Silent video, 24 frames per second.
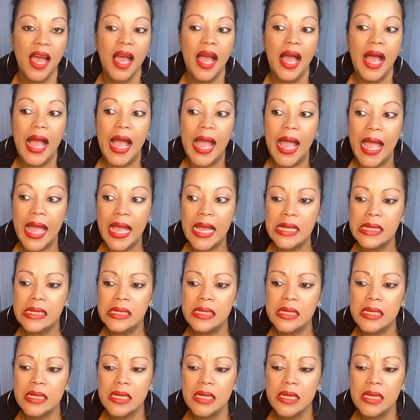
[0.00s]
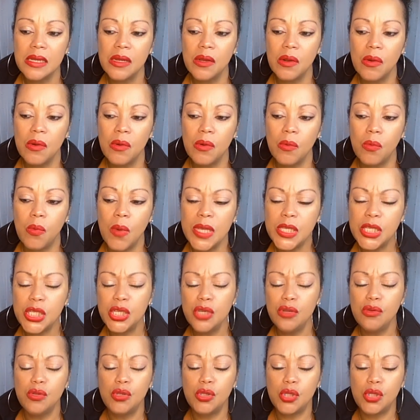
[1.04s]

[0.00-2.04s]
And once you